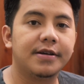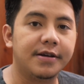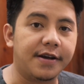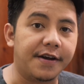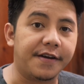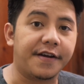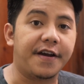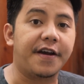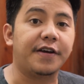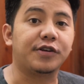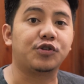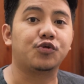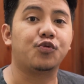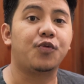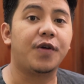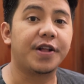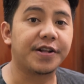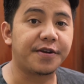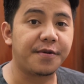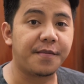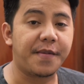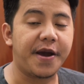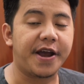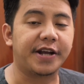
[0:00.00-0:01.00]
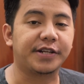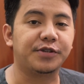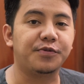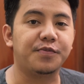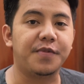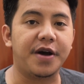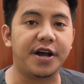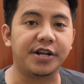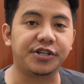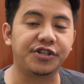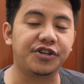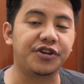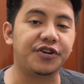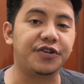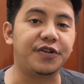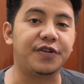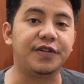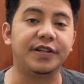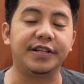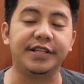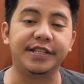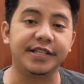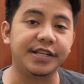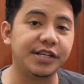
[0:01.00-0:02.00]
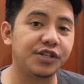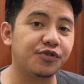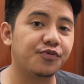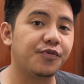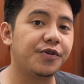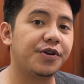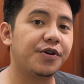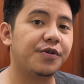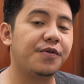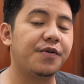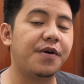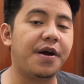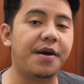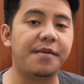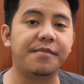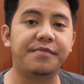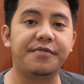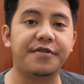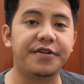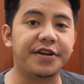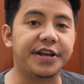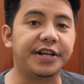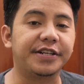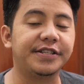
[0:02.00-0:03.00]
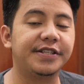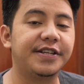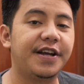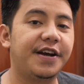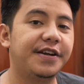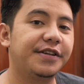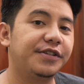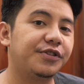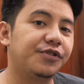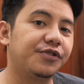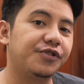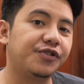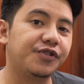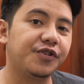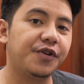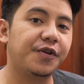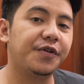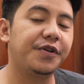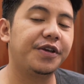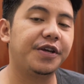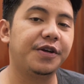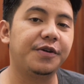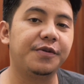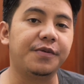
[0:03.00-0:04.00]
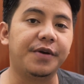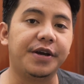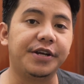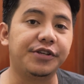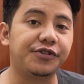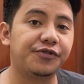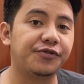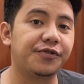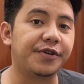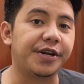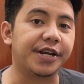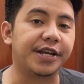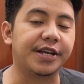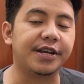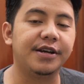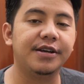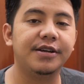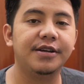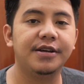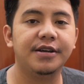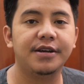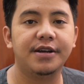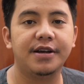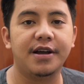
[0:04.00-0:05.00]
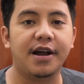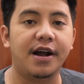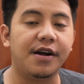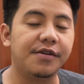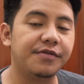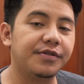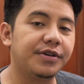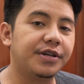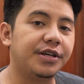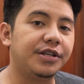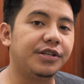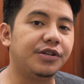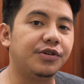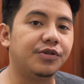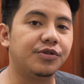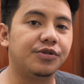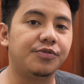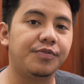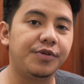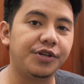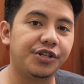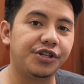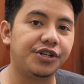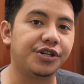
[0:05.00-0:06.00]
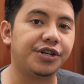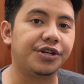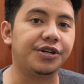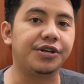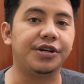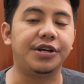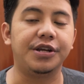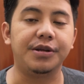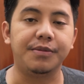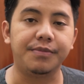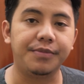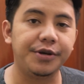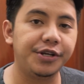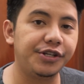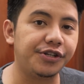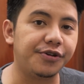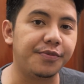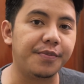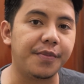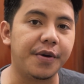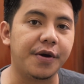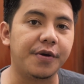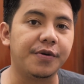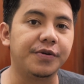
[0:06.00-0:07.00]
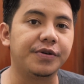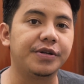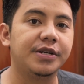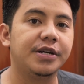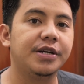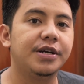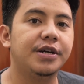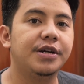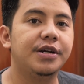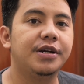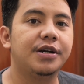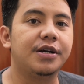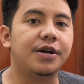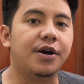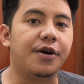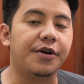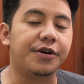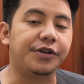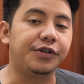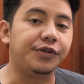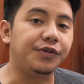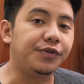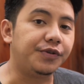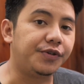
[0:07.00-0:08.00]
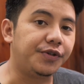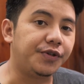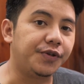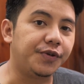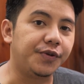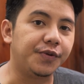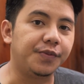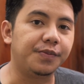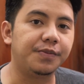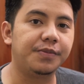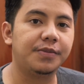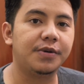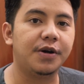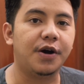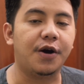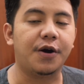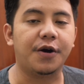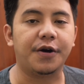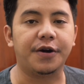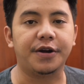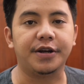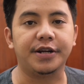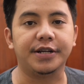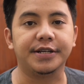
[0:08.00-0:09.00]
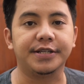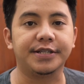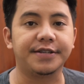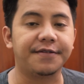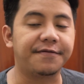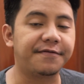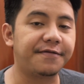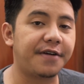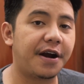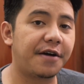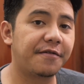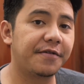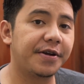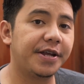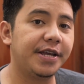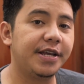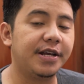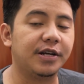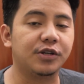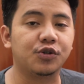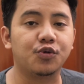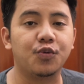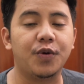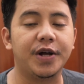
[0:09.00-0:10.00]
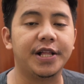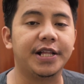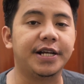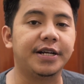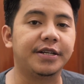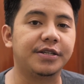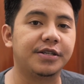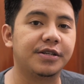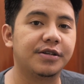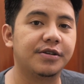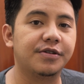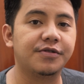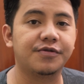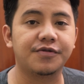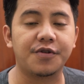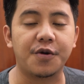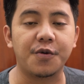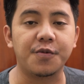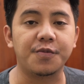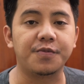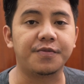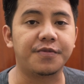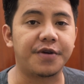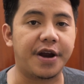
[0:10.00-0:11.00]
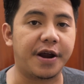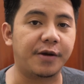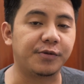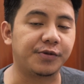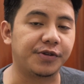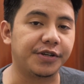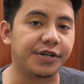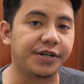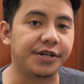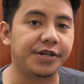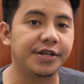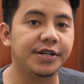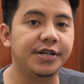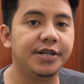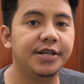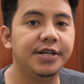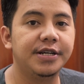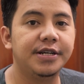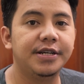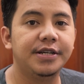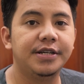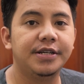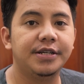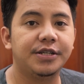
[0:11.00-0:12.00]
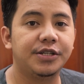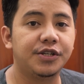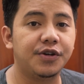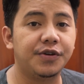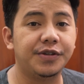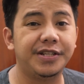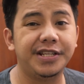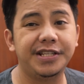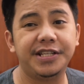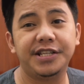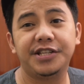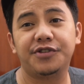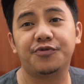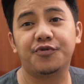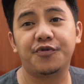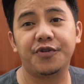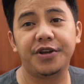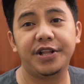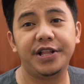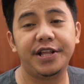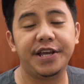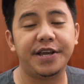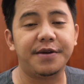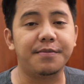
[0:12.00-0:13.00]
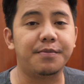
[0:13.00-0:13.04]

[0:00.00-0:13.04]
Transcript: Hi guys, welcome back to my channel. In this video, I'm pretty excited to show you a trick how you can use picture-in-picture mode on YouTube, on Safari as well as Chrome browser. So this is really